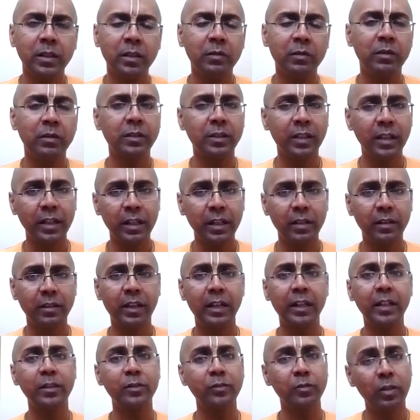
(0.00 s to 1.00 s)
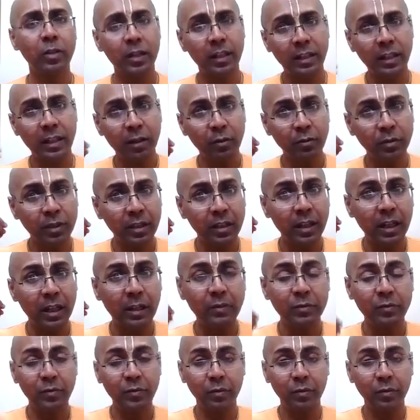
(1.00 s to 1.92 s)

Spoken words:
They were there ready to lay down their lives